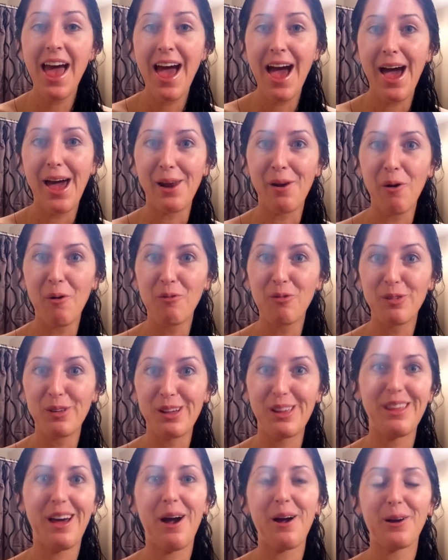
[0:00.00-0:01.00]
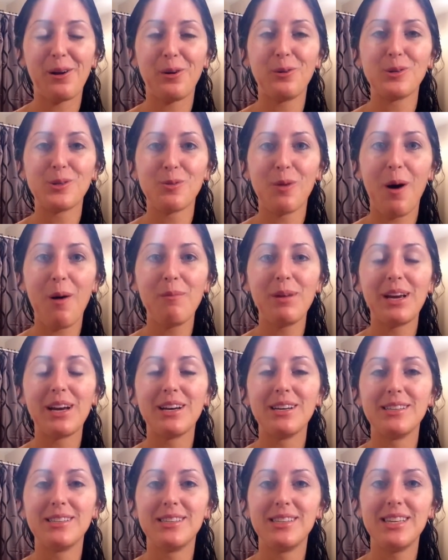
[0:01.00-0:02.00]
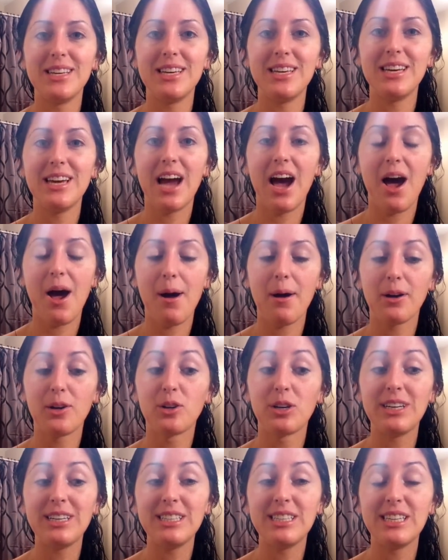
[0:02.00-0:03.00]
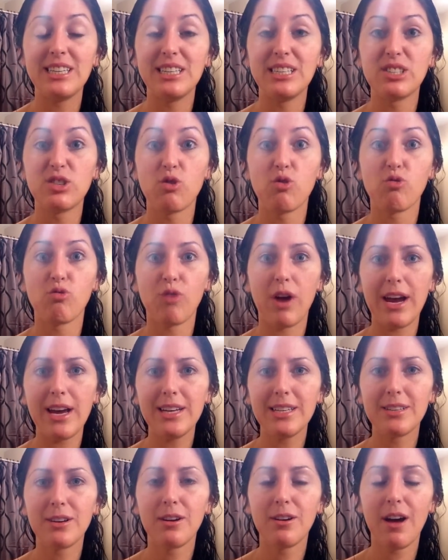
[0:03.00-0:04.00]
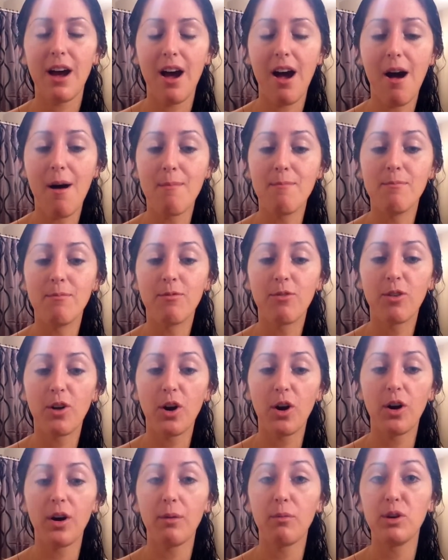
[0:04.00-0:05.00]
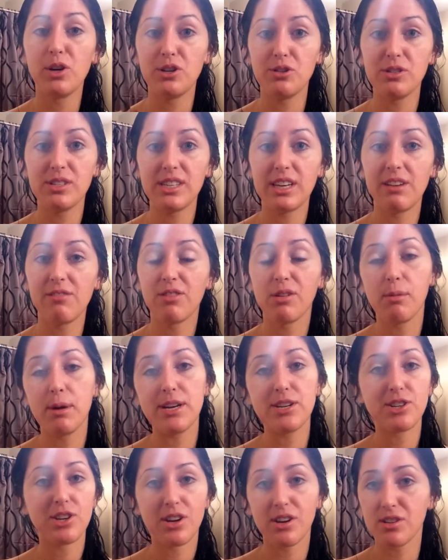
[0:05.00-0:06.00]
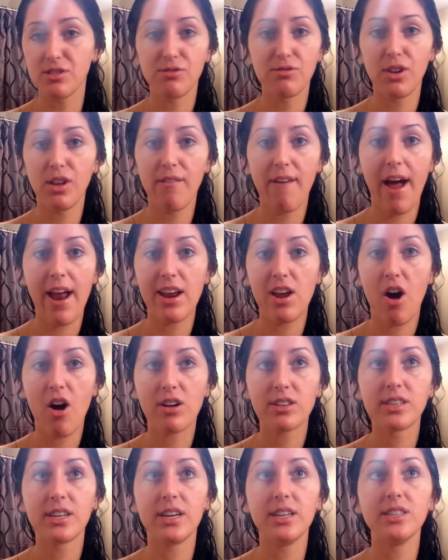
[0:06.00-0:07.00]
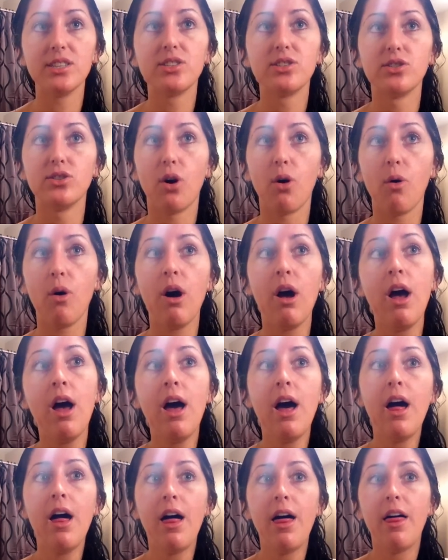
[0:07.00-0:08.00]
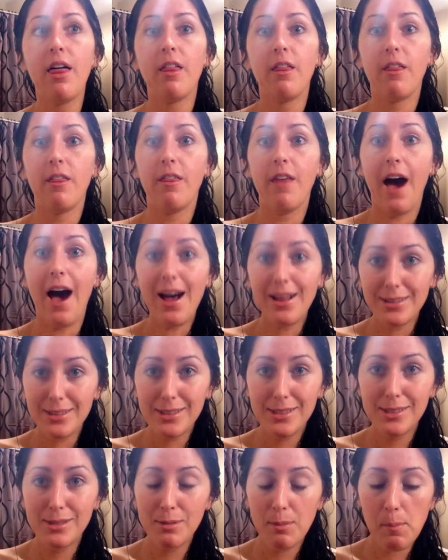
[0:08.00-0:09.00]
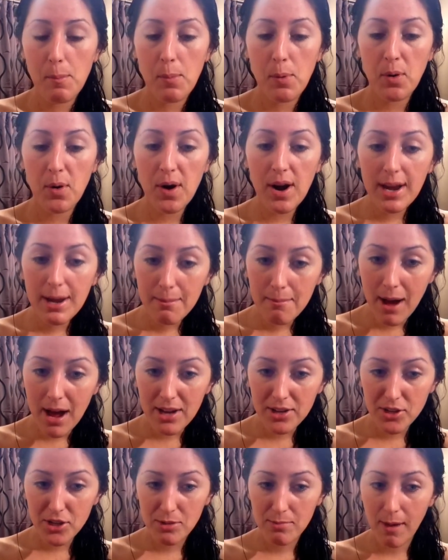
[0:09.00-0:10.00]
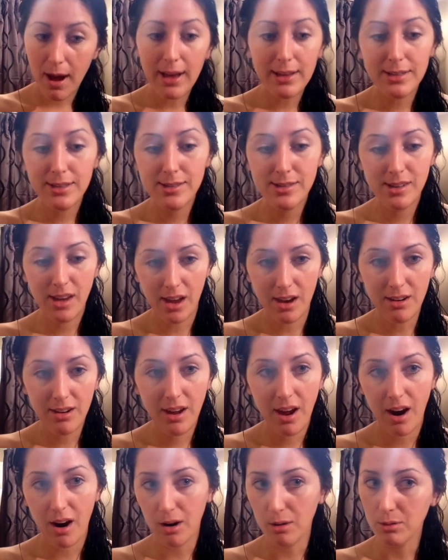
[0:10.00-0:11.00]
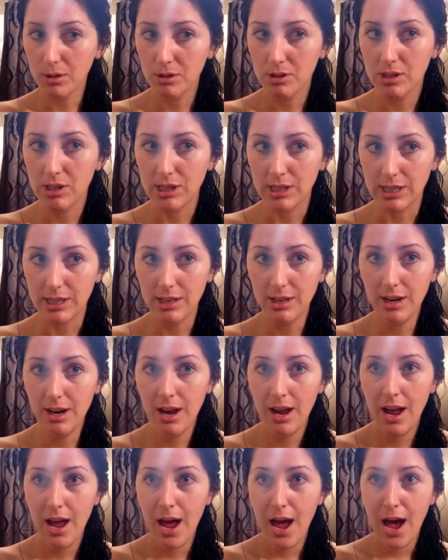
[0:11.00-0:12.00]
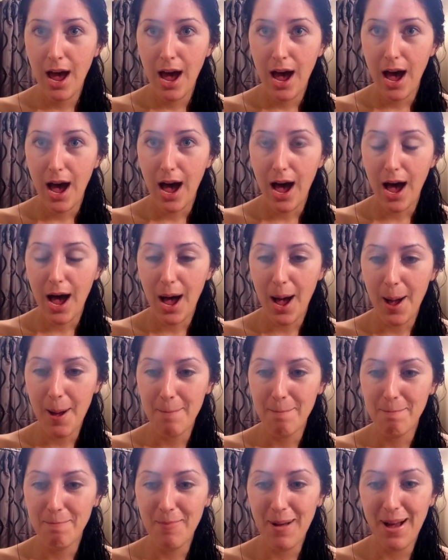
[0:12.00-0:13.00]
And hopefully that goes well, because the green tea is great for reducing inflammation. It's full of antioxidants. So that's pretty much my skincare routine. I